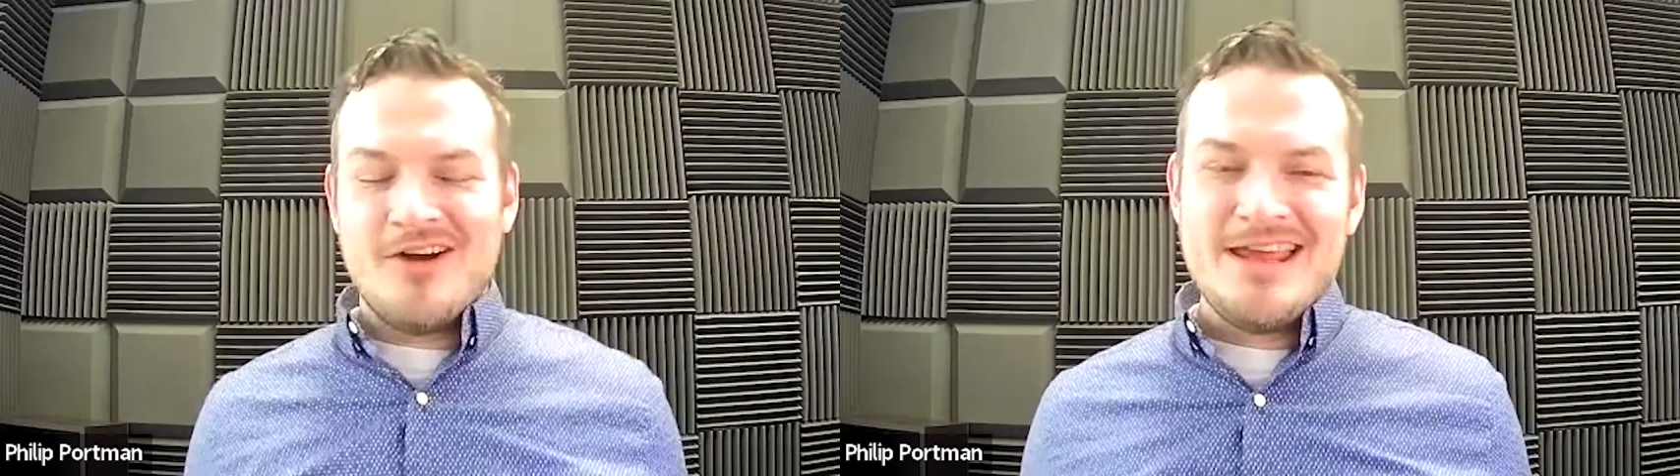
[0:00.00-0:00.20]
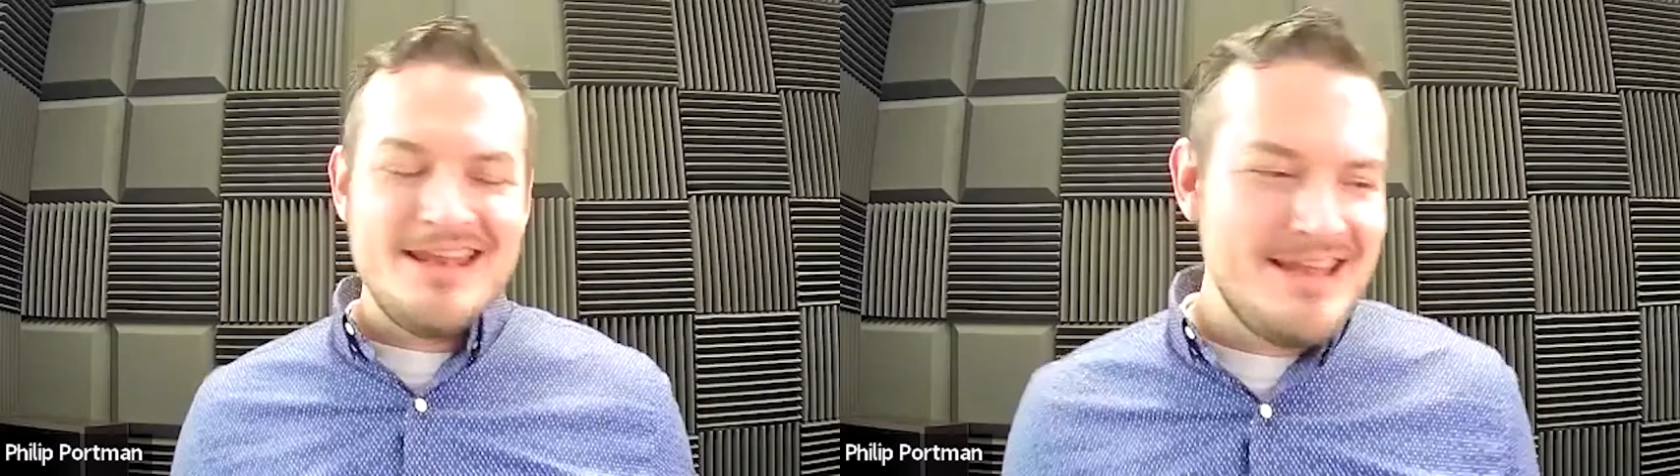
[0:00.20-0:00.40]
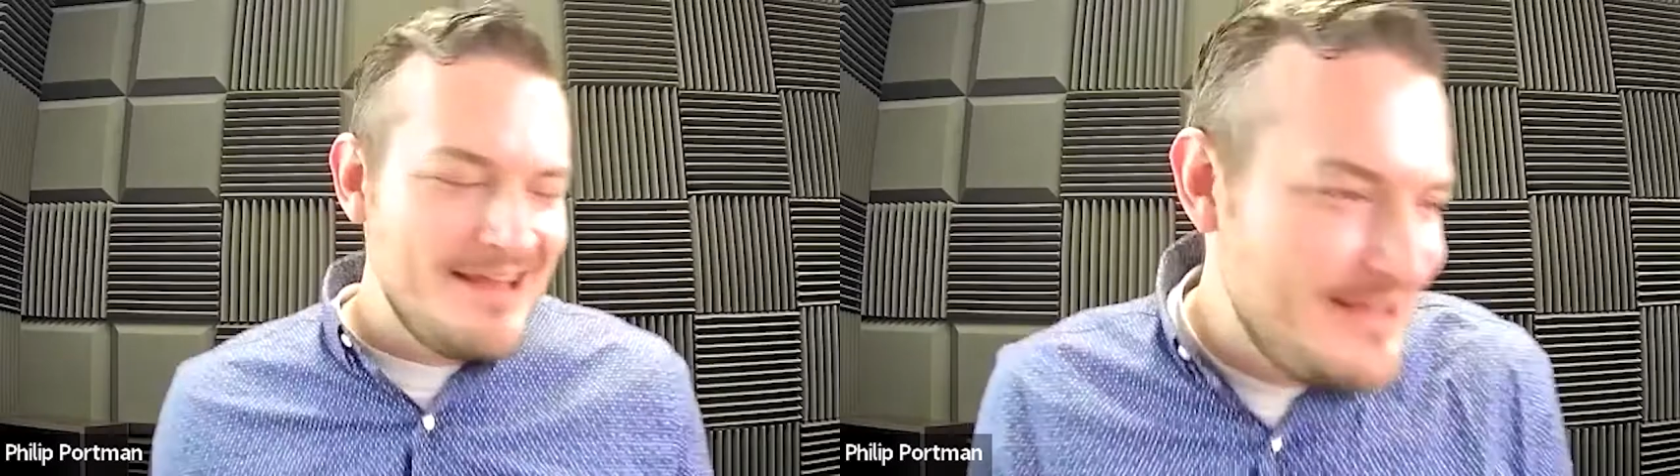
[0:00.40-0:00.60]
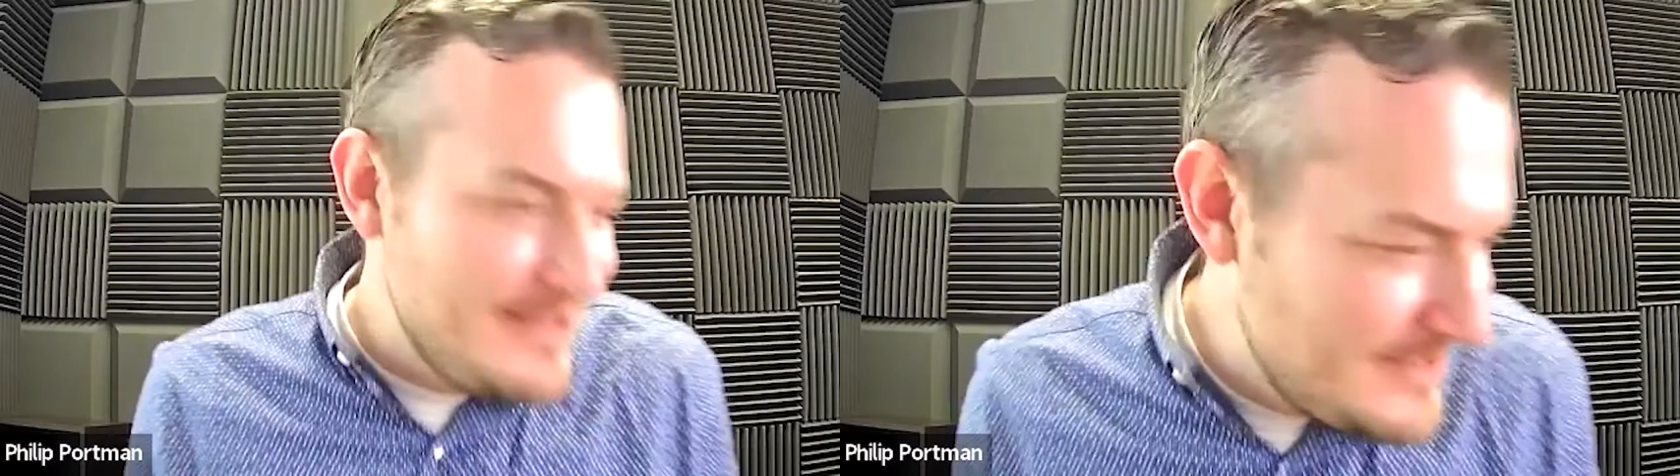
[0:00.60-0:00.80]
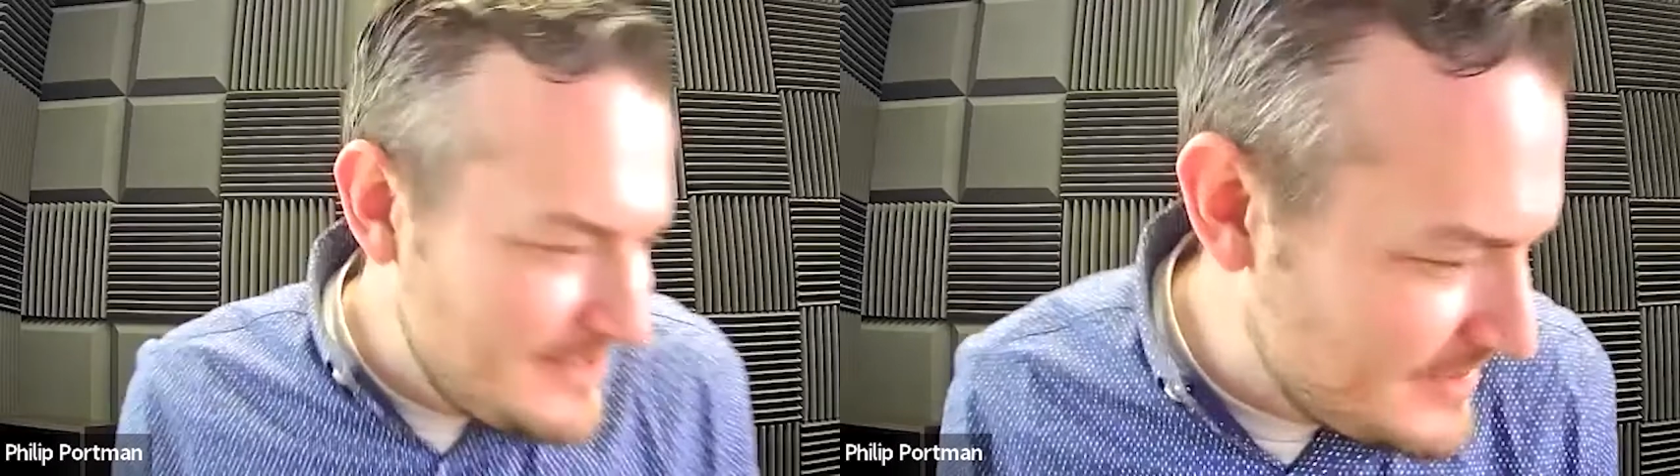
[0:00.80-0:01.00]
And
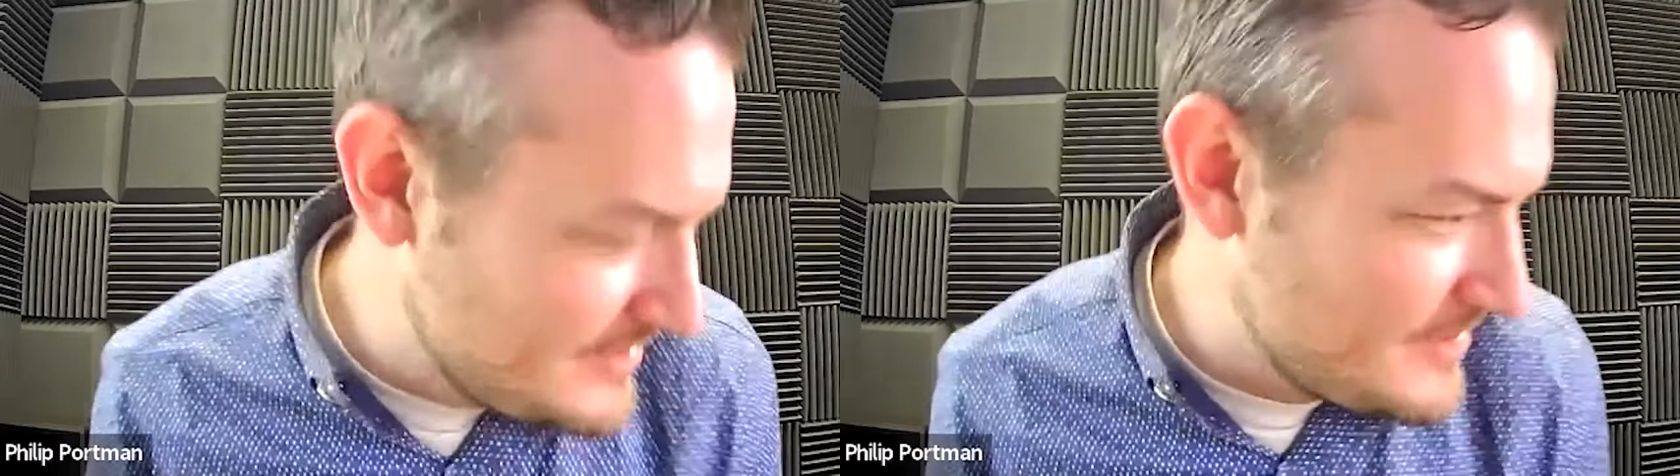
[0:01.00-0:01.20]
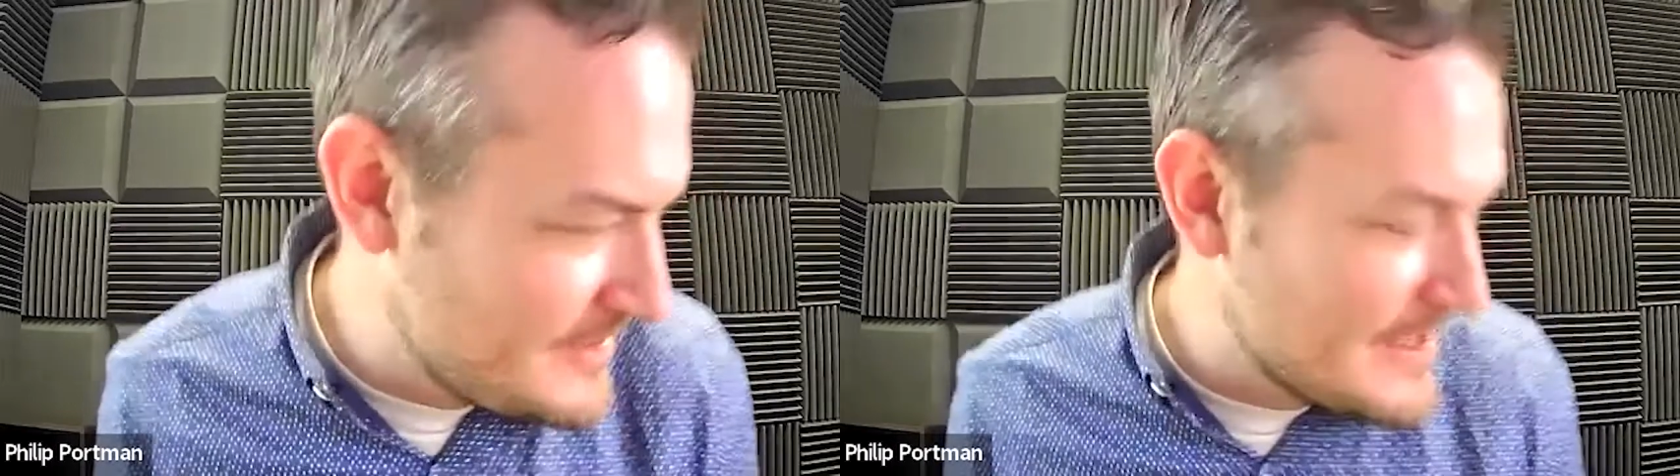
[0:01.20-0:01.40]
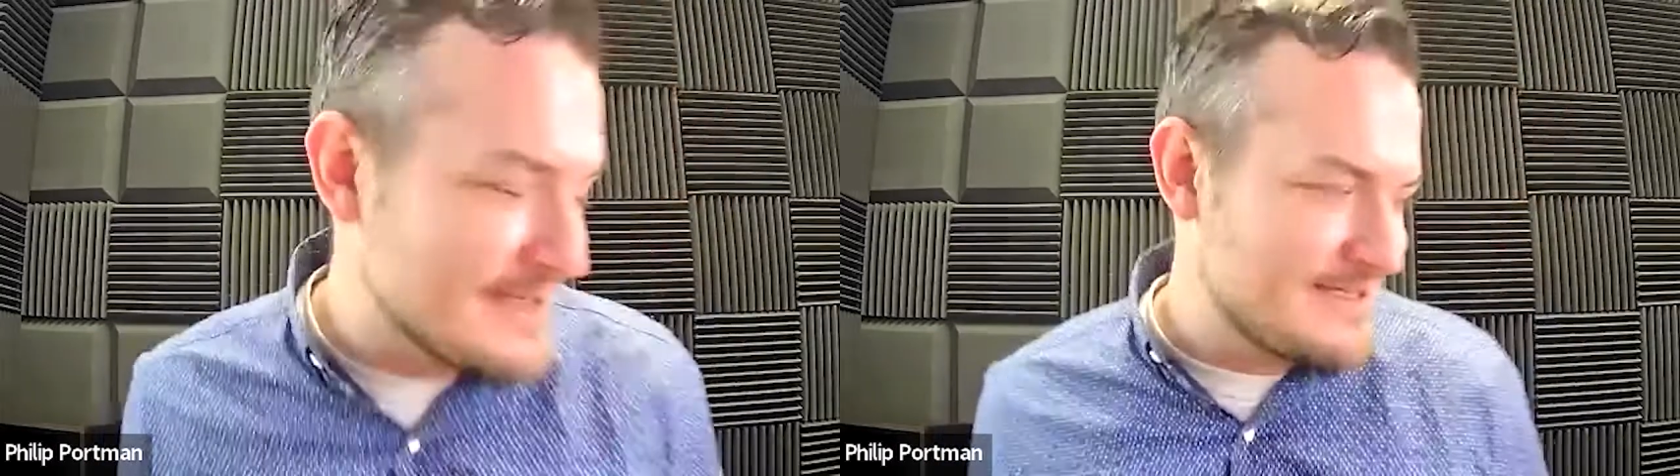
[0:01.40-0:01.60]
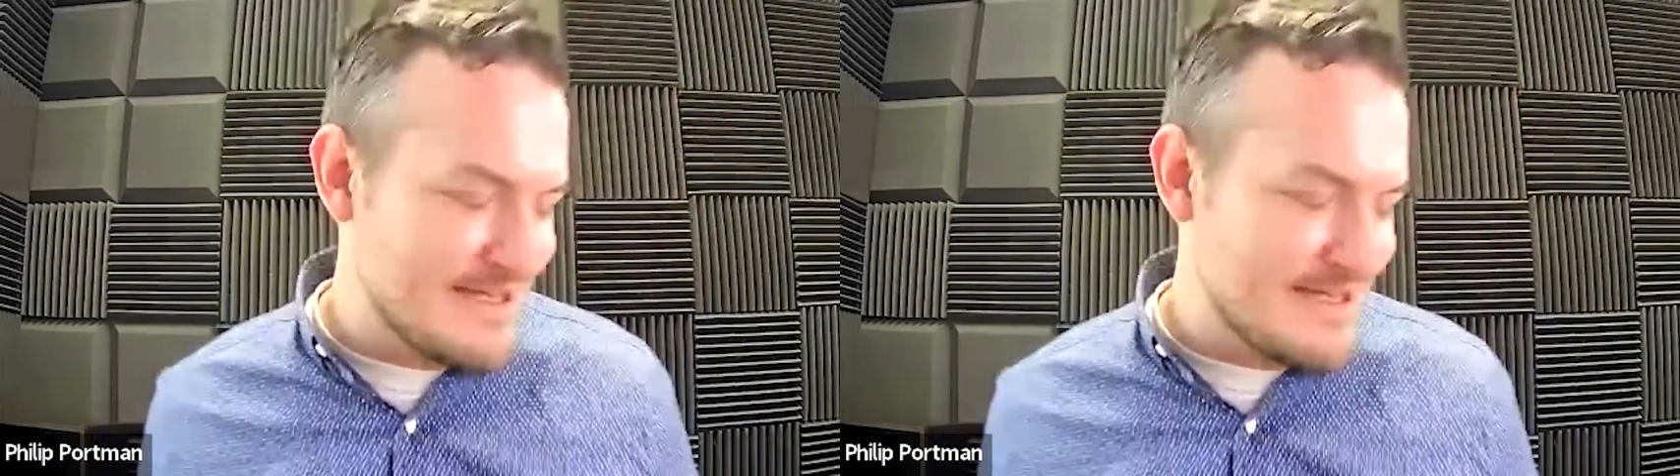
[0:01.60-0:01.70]
yes.